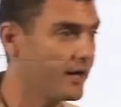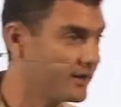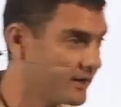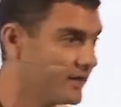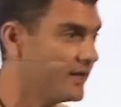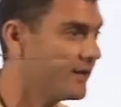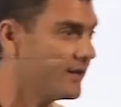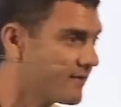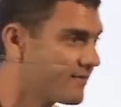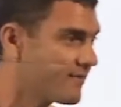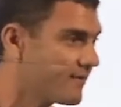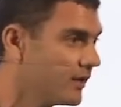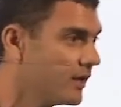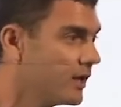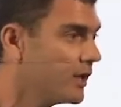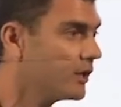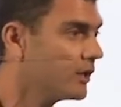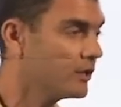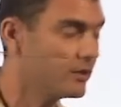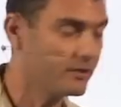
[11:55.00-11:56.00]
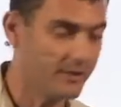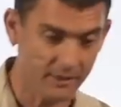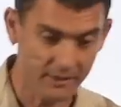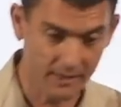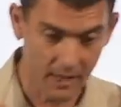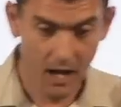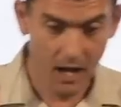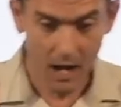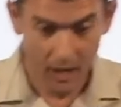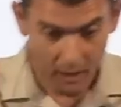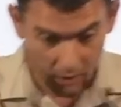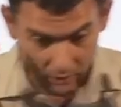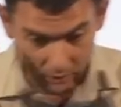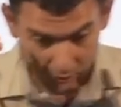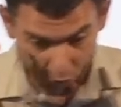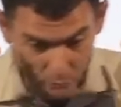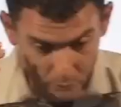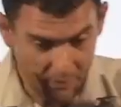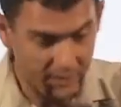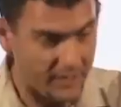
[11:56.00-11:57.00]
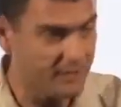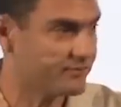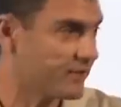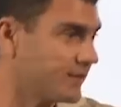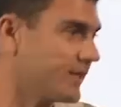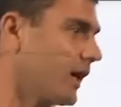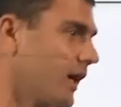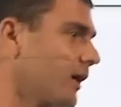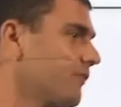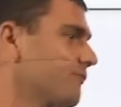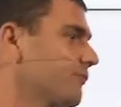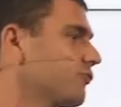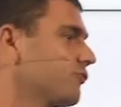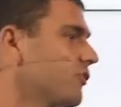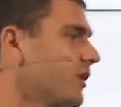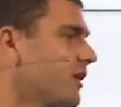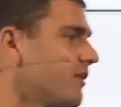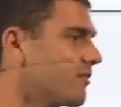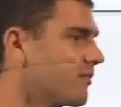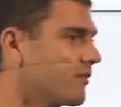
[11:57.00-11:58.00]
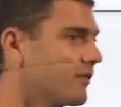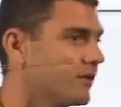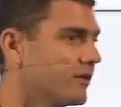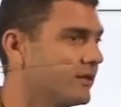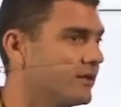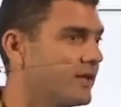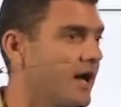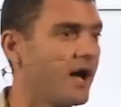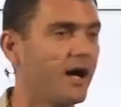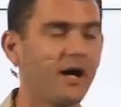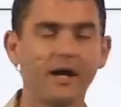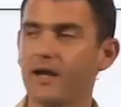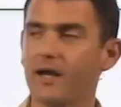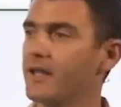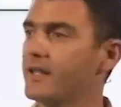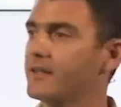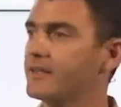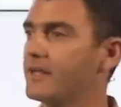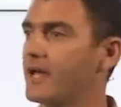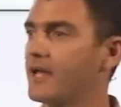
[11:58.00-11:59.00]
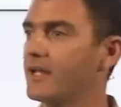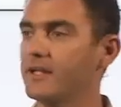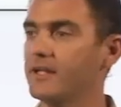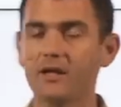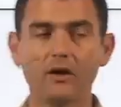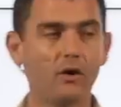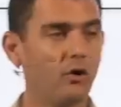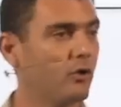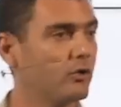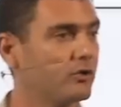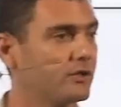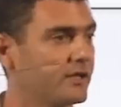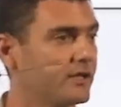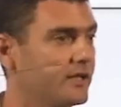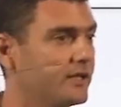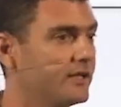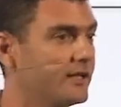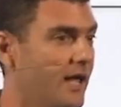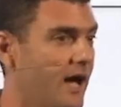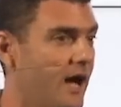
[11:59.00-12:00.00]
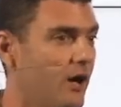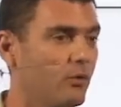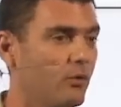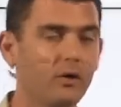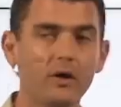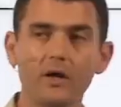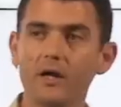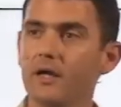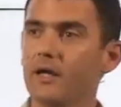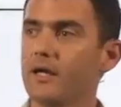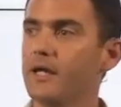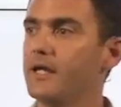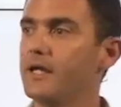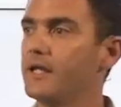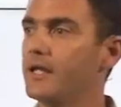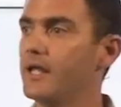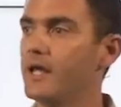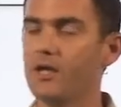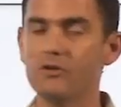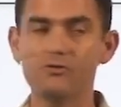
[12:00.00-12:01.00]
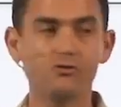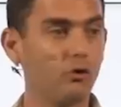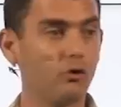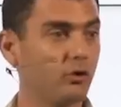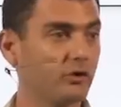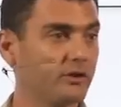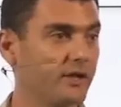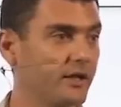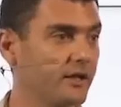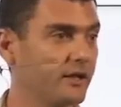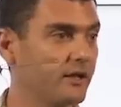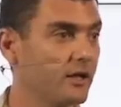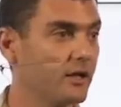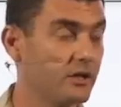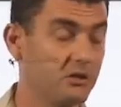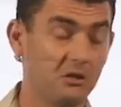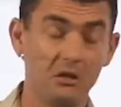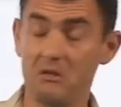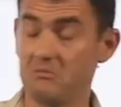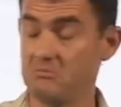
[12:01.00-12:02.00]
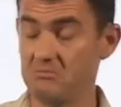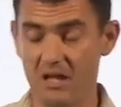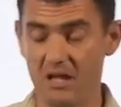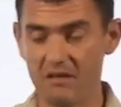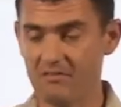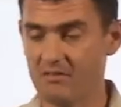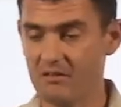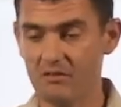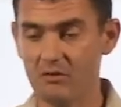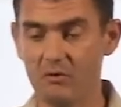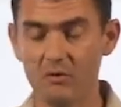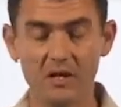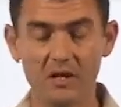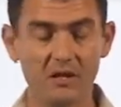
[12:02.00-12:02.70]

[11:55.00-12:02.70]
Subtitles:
kids that they are to believe that they are refugees. They are a 10-year-old kid now in Jordan, doesn't know